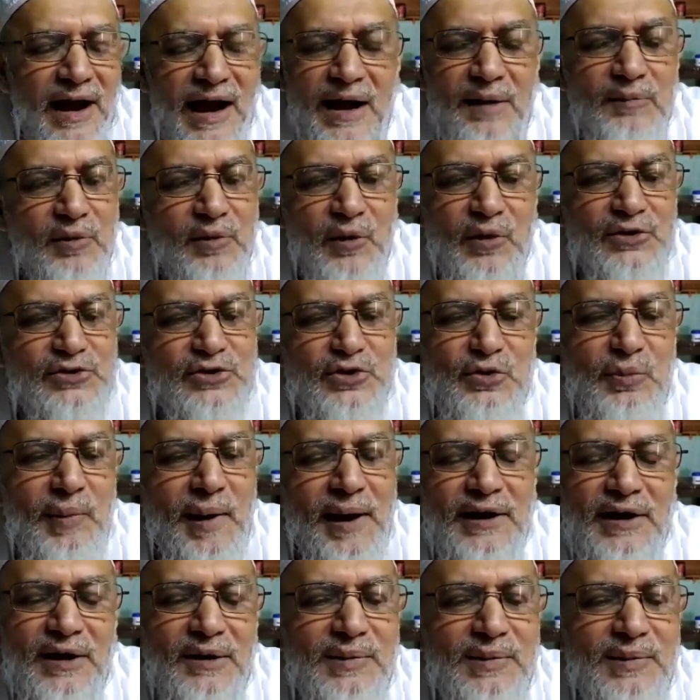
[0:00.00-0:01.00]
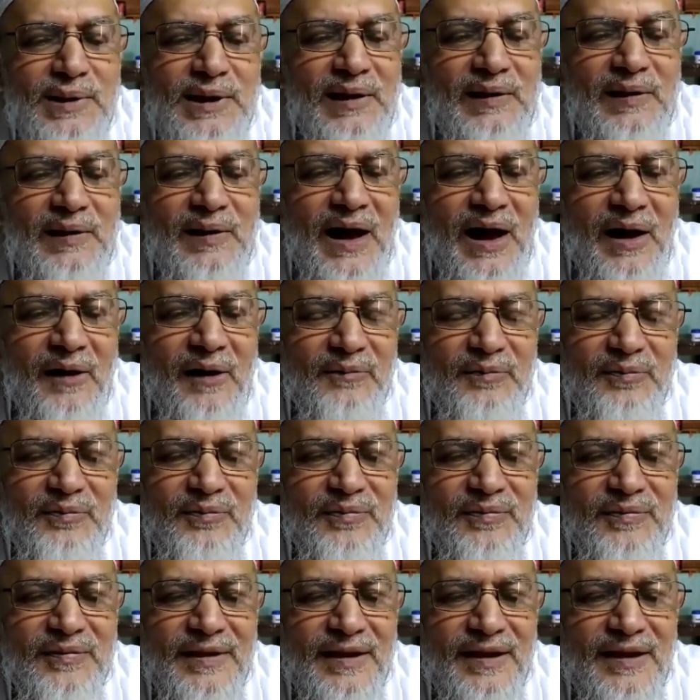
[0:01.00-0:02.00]
I'm close to my Nabi Allah.
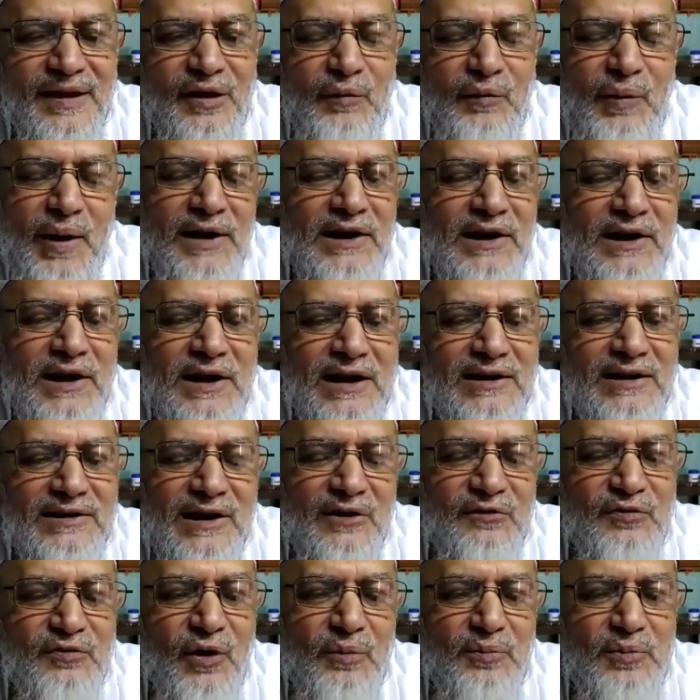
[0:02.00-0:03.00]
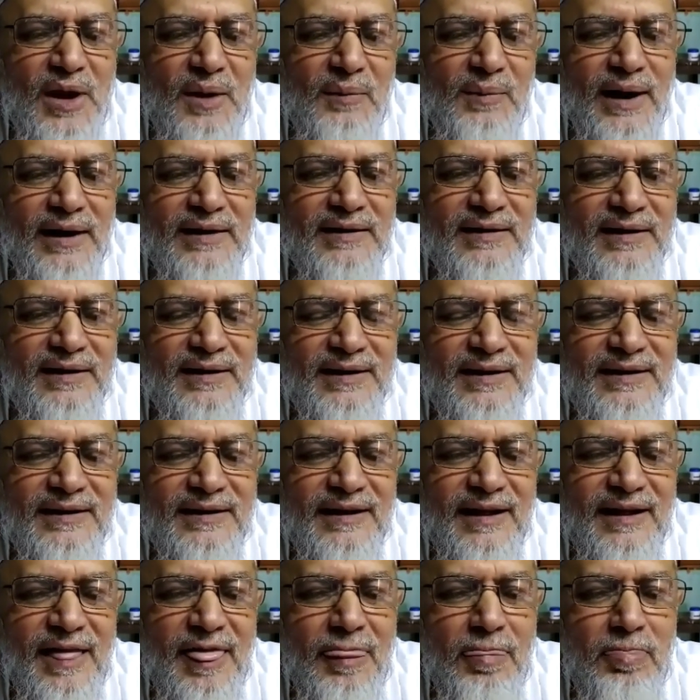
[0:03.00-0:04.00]
When he returned from Yemen,
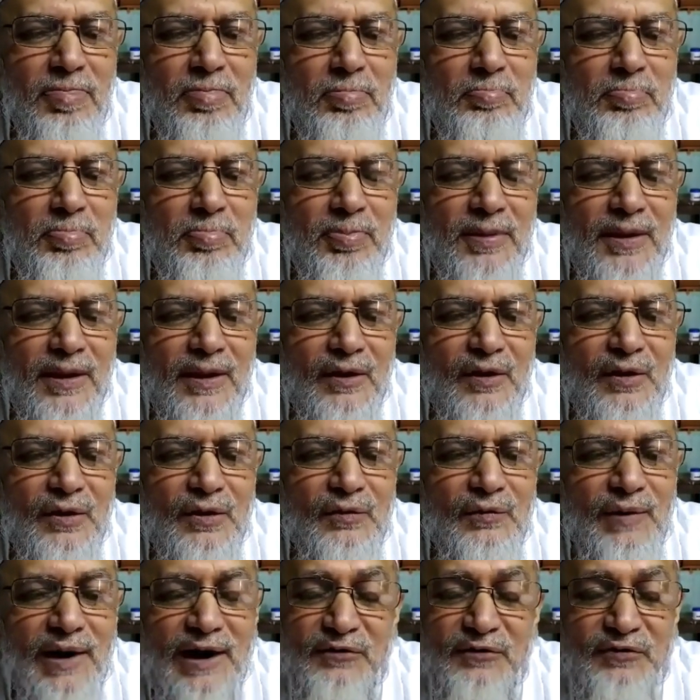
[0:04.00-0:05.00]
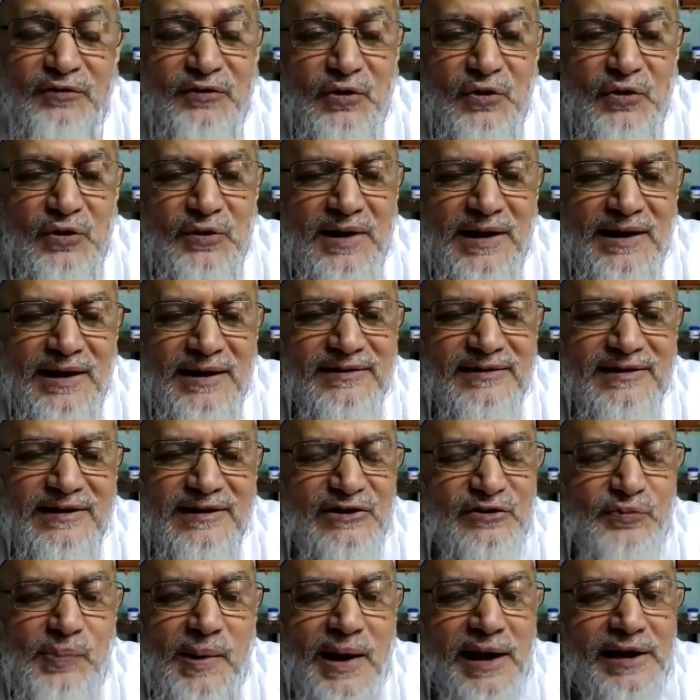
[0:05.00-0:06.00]
very few days
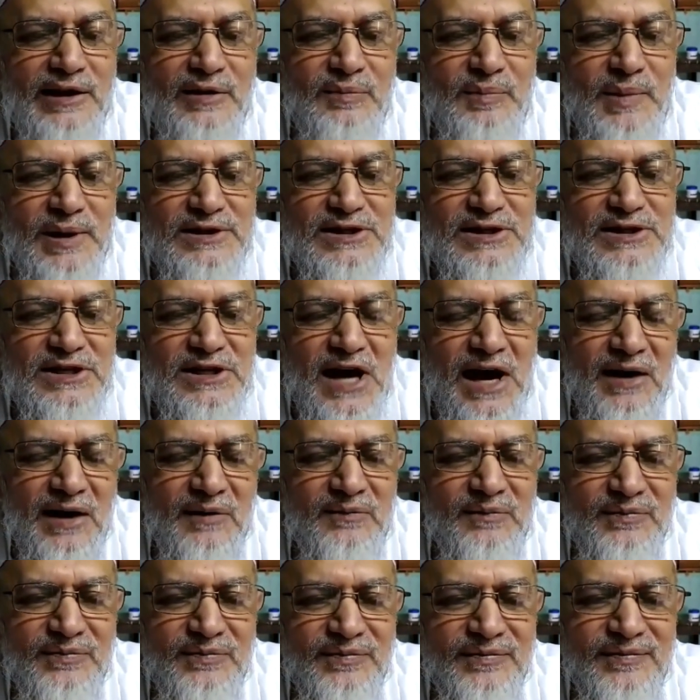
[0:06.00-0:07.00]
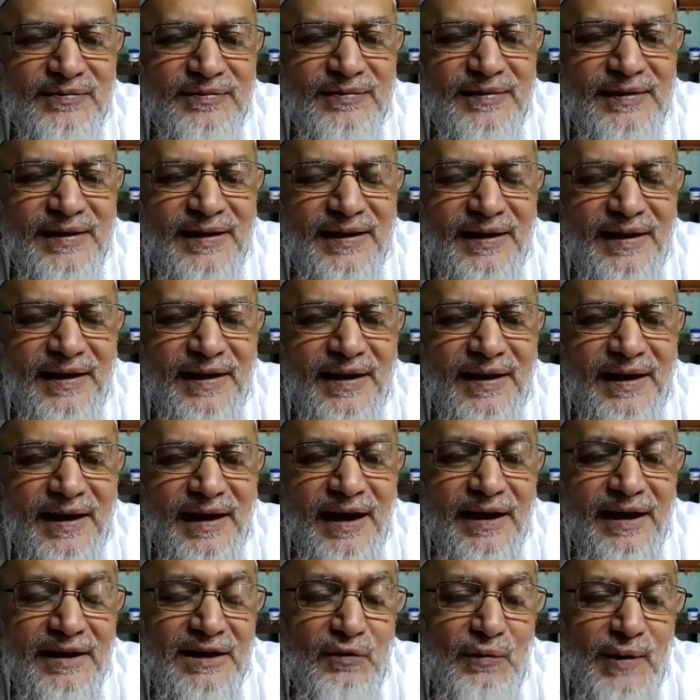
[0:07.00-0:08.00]
he spent in Medina,
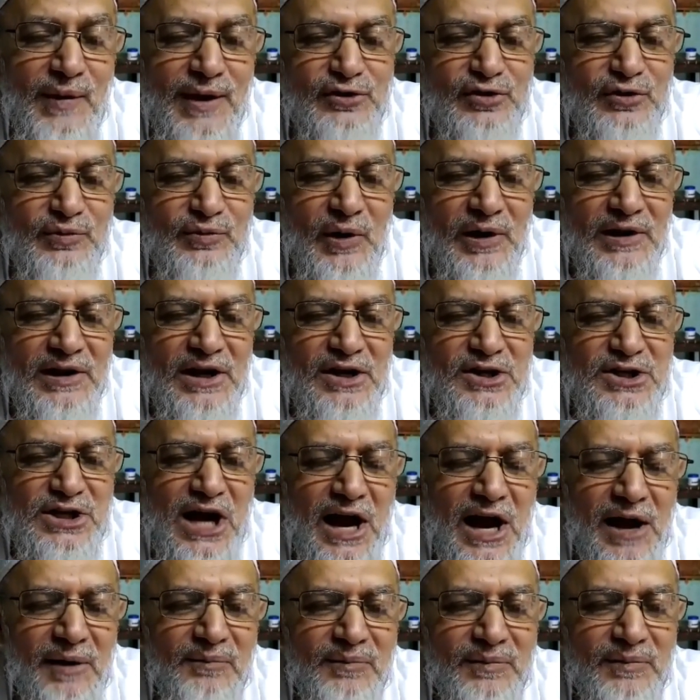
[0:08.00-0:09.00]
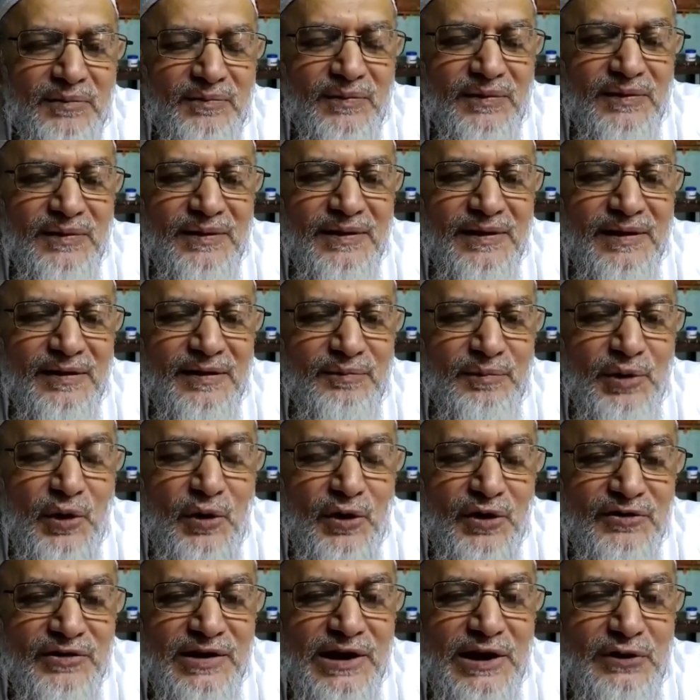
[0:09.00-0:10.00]
and he went to Mulk Sham,
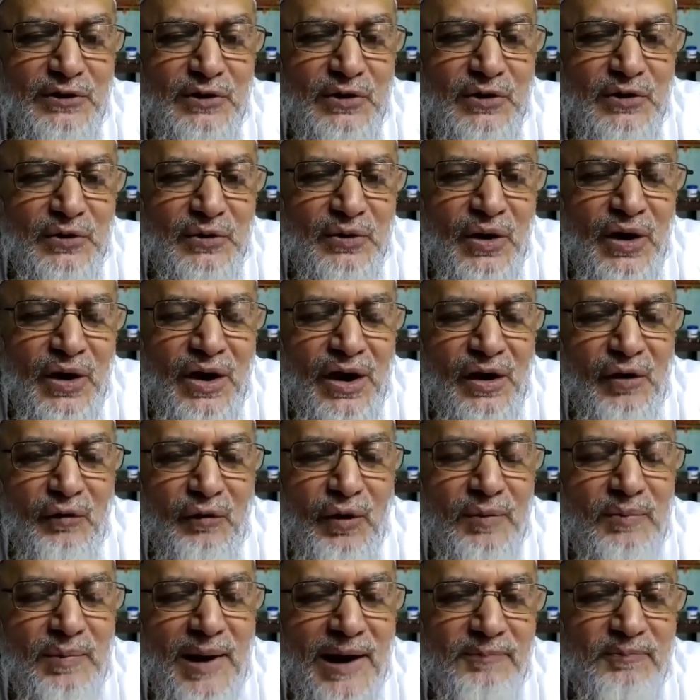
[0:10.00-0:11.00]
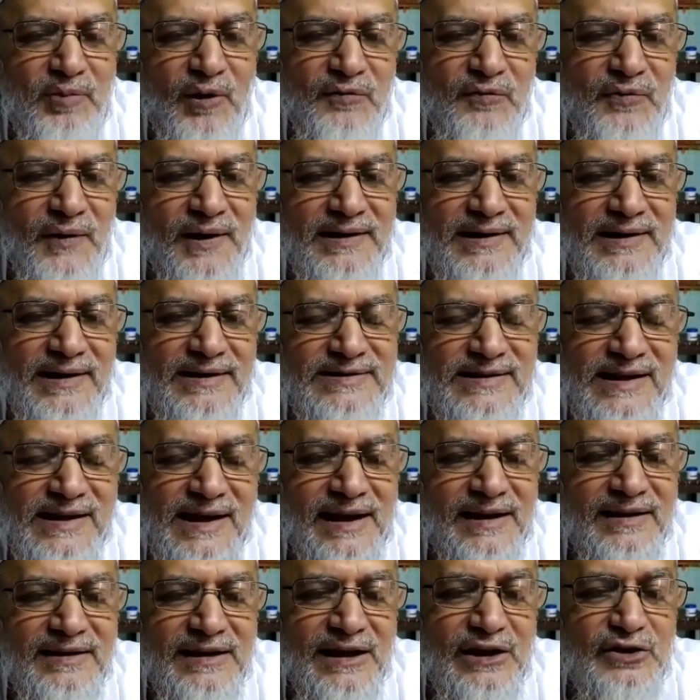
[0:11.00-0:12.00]
because he knew what my Prophet has
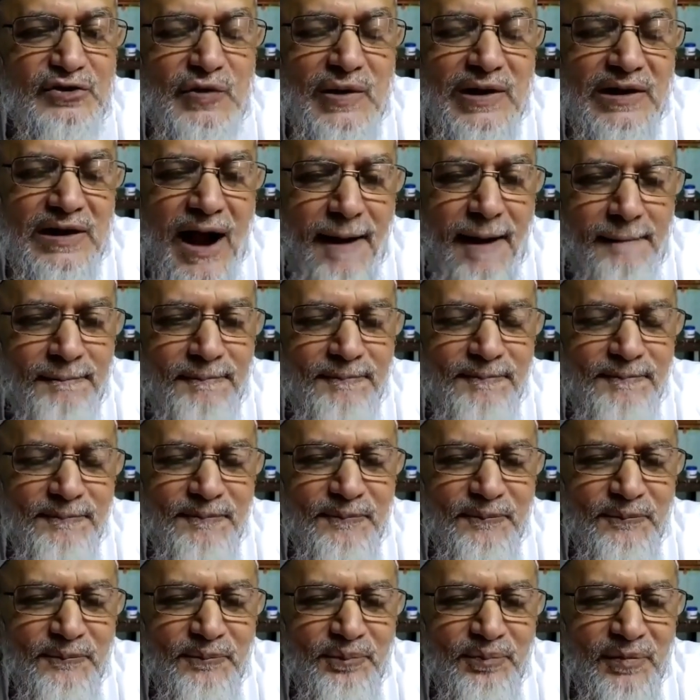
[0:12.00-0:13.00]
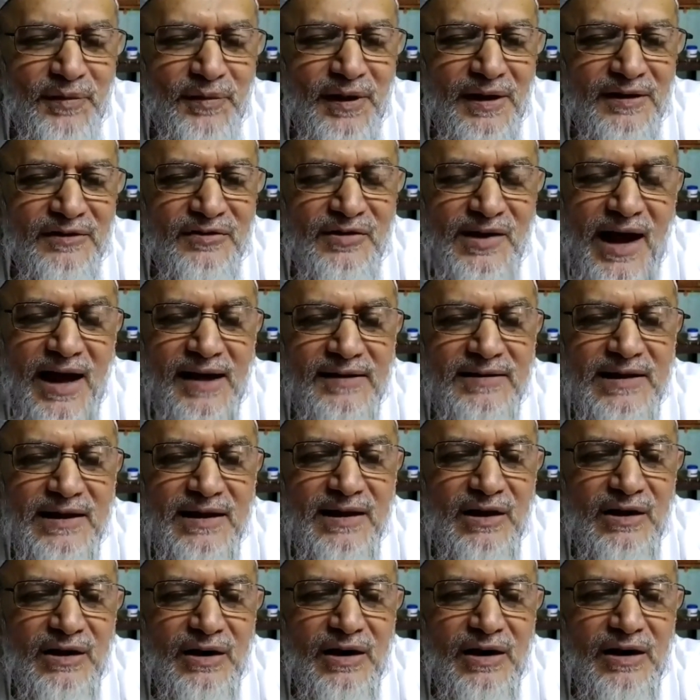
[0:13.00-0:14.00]
said, it will come. Sadiq,